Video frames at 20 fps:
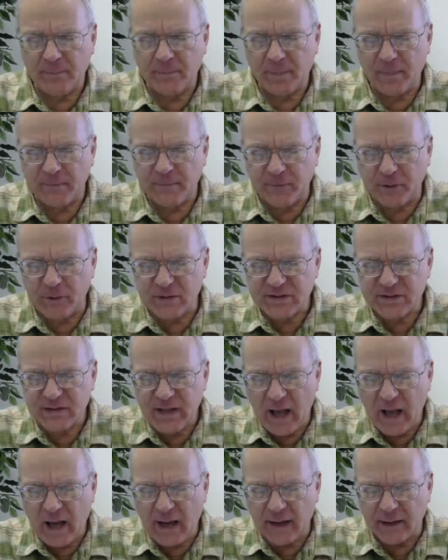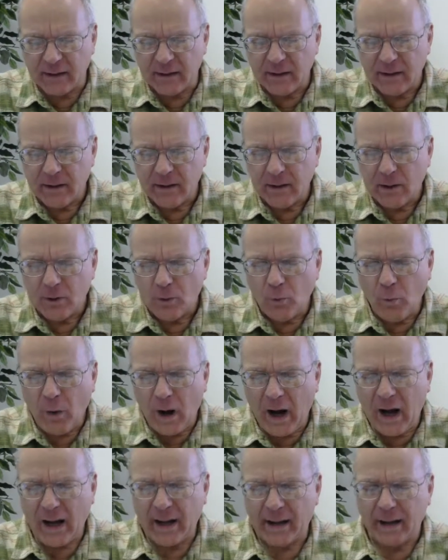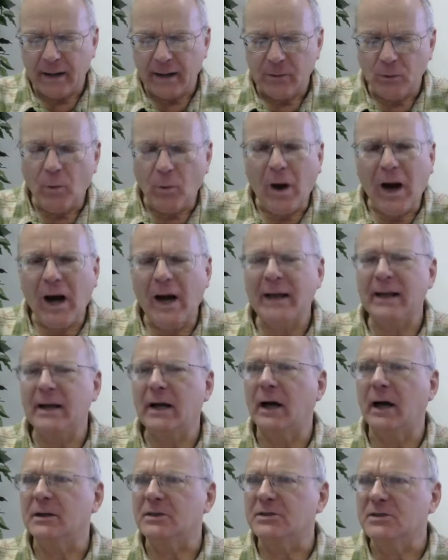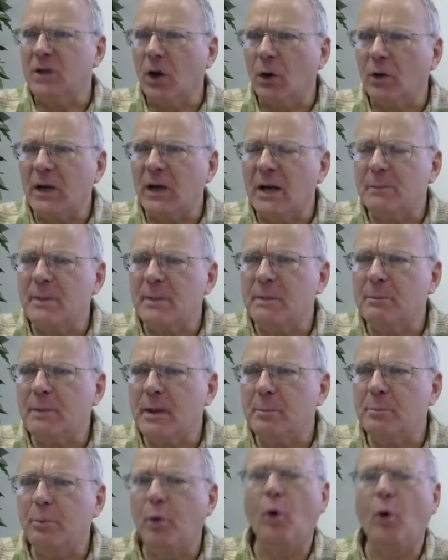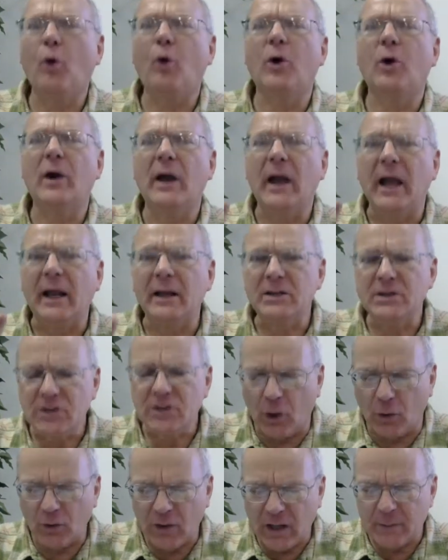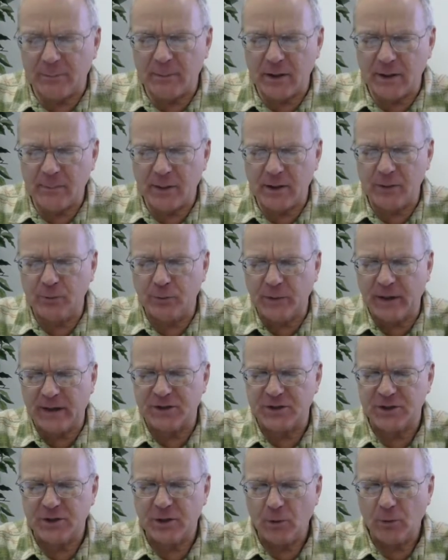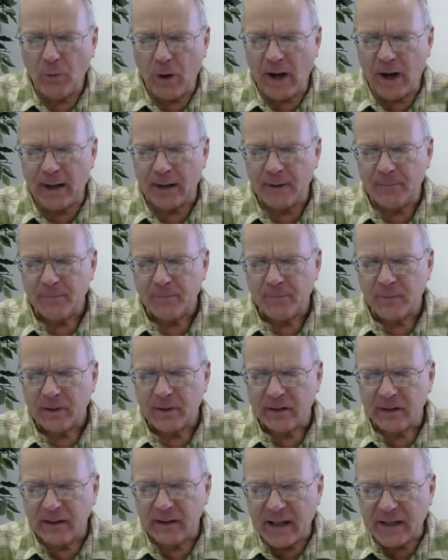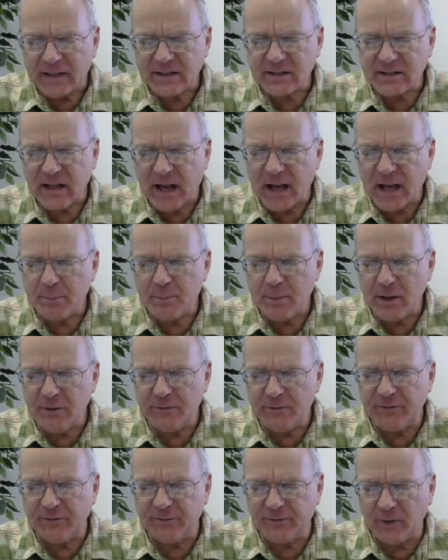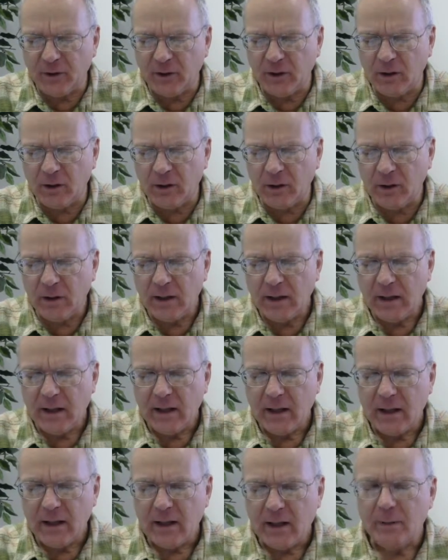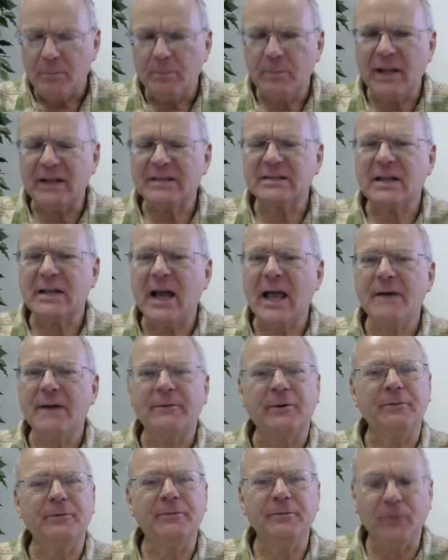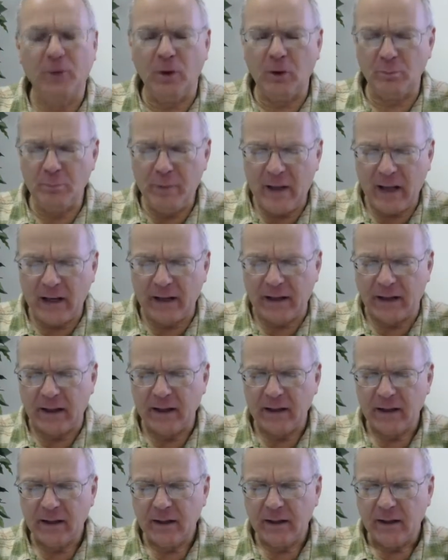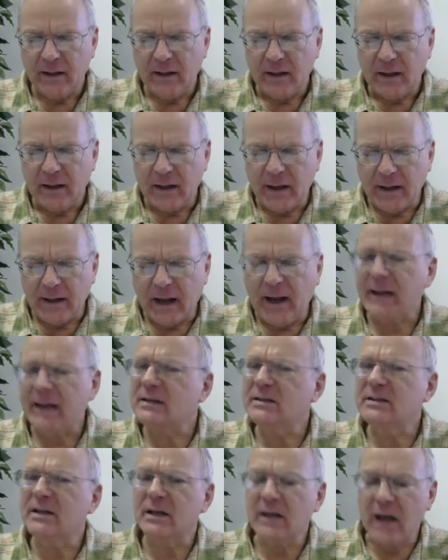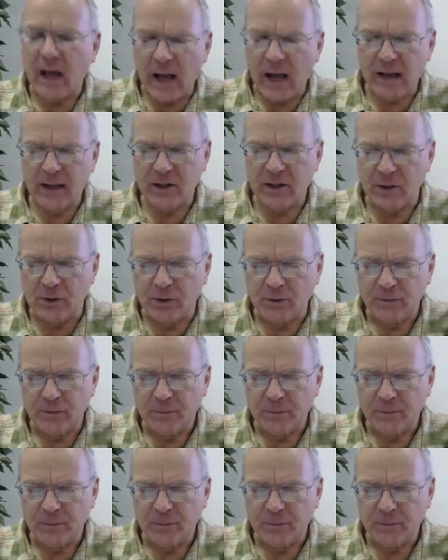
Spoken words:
Verse 9. Why? Why, God? Don't let me be poor and don't let me be rich. Why? Lest I be full, lest I have a full belly and I deny you